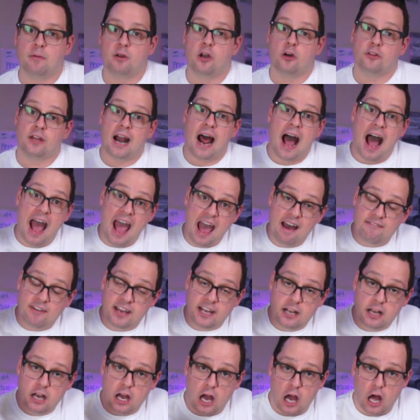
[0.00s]
you know that I have
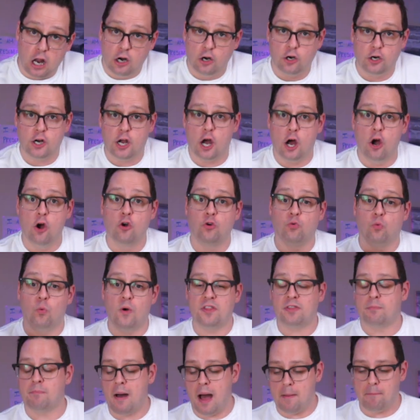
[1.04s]
a color code
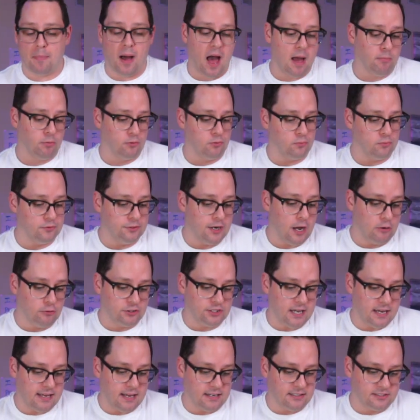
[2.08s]
with my Bible
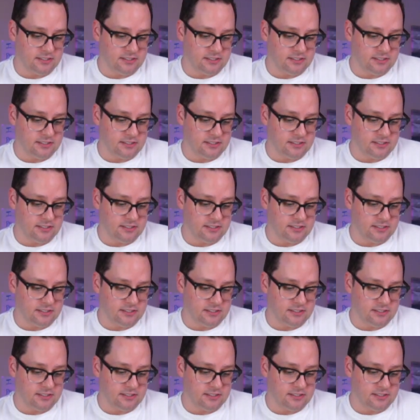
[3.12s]
note-taking